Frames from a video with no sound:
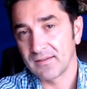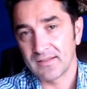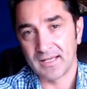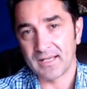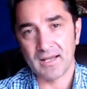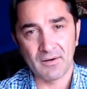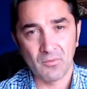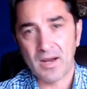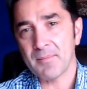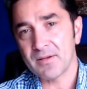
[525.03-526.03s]
And
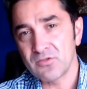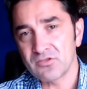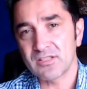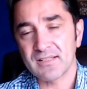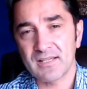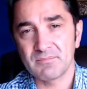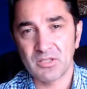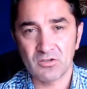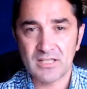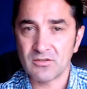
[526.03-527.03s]
why am I using that?
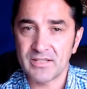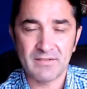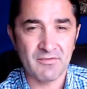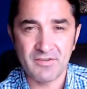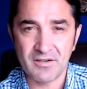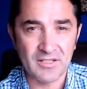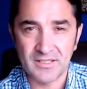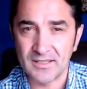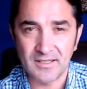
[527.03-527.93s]
Because I don't have a very